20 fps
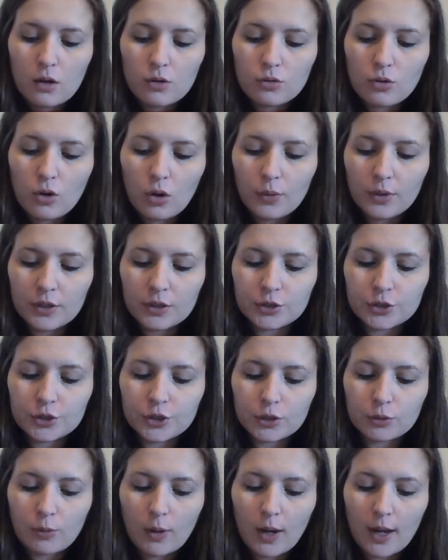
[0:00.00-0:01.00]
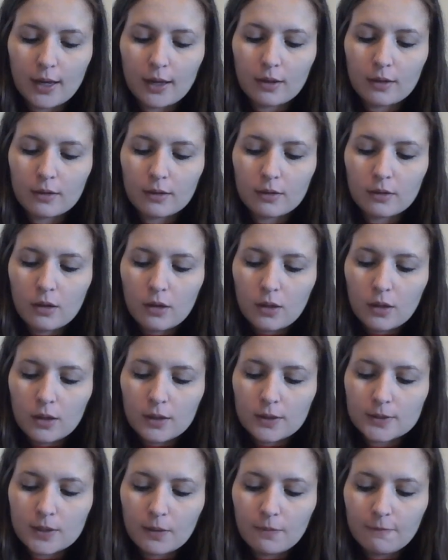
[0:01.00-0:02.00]
No one is sure why.
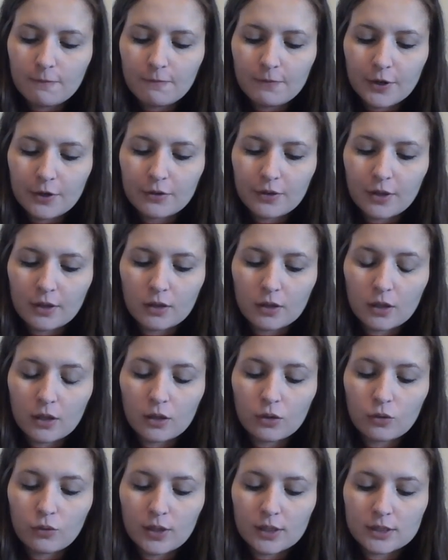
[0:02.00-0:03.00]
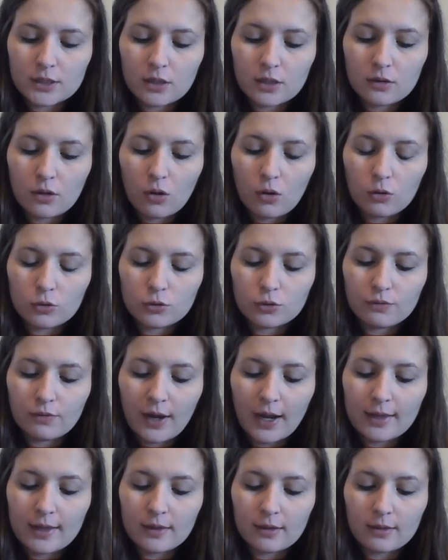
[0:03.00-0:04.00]
Some fear that the increase in the
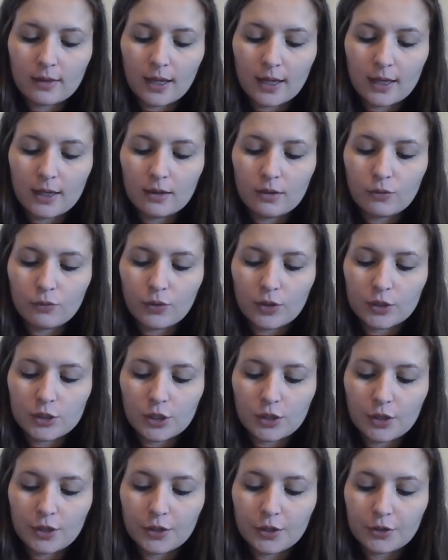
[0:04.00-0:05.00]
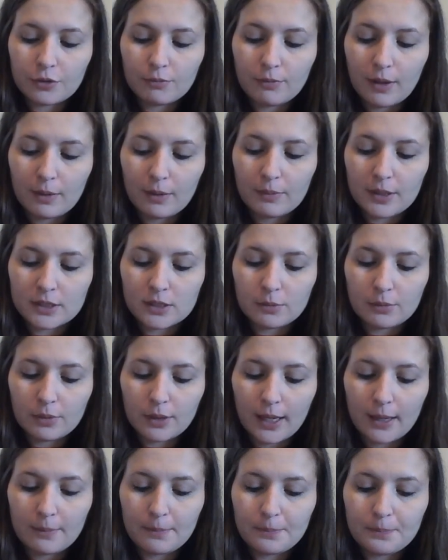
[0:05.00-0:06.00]
ultraviolet light reaching Earth may be to
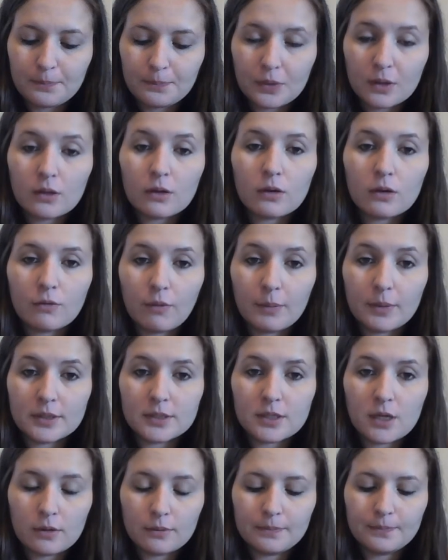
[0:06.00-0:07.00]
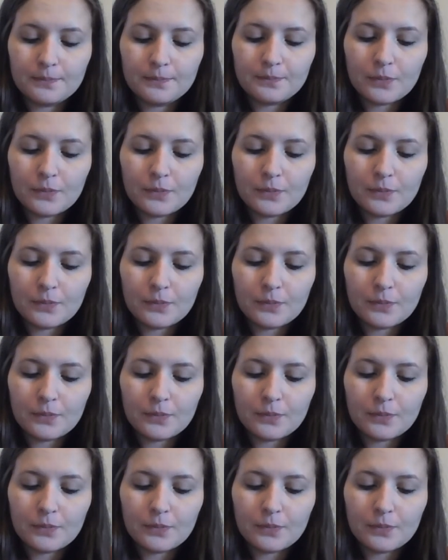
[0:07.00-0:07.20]
blame from the sun.